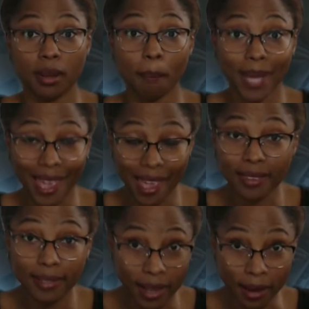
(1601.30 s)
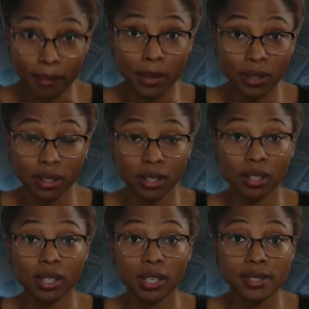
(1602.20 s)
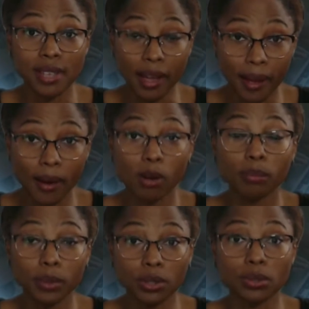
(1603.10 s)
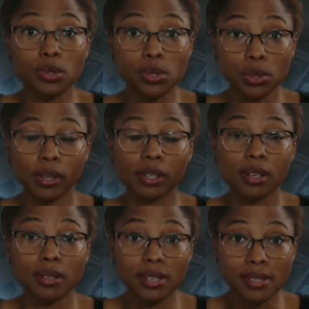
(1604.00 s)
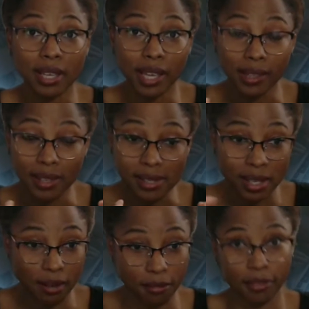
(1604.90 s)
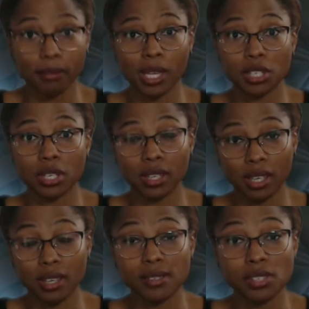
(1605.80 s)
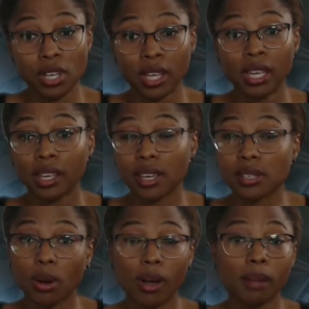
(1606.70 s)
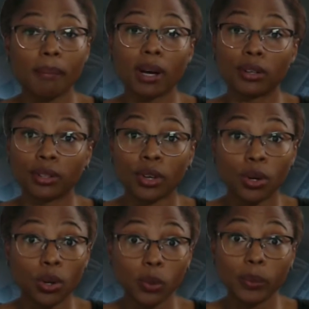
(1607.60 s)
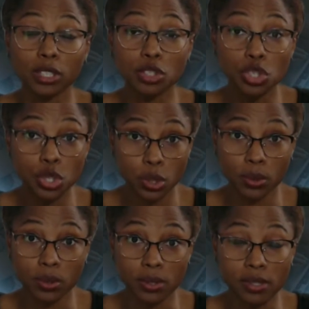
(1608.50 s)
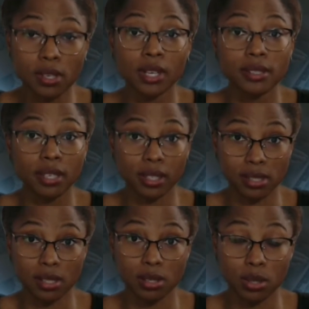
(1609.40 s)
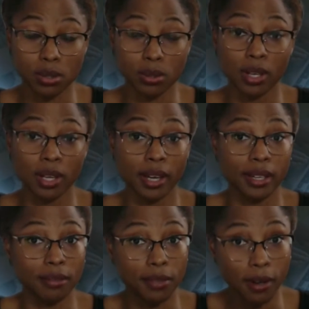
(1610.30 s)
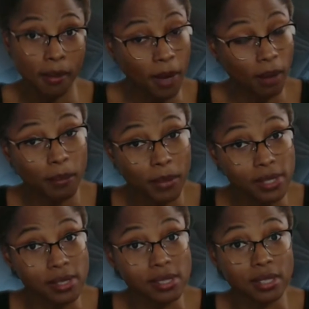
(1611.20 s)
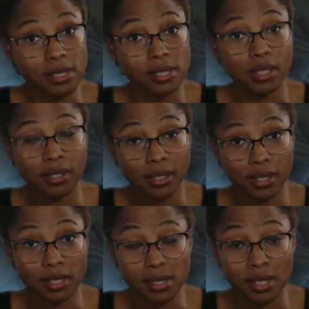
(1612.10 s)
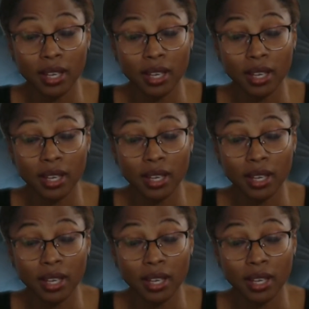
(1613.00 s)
pay them to help you sort it out. Because in this information age is all about who we choose to listen to. And if you're a mom in business listening to this,